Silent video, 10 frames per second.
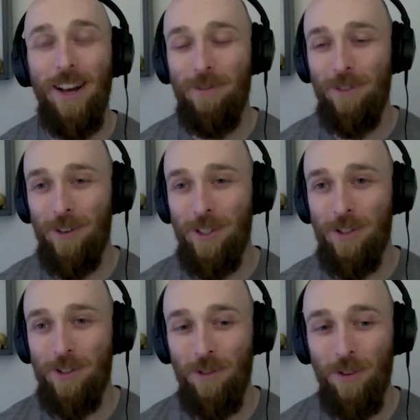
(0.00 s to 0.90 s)
well, and
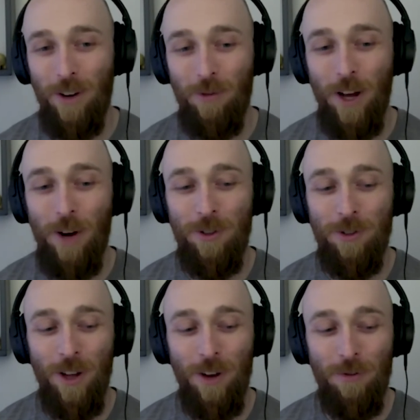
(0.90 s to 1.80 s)
what's, what I
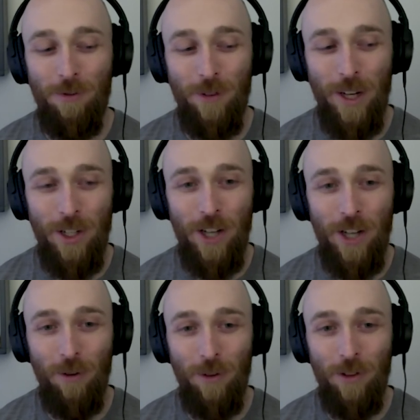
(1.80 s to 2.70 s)
always love when I
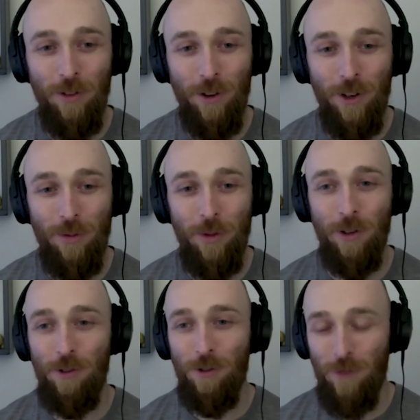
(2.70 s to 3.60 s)
chat with
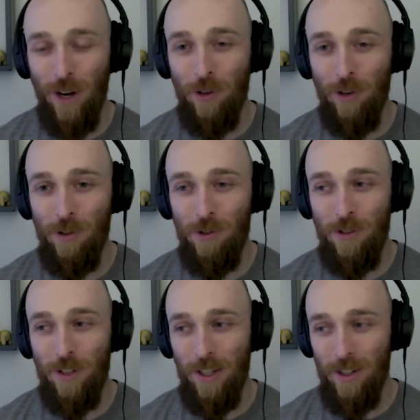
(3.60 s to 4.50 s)
entrepreneurs or
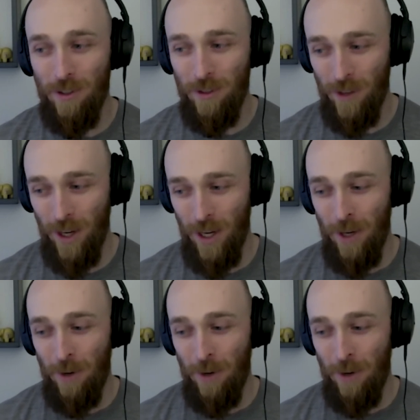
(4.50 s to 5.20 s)
founders is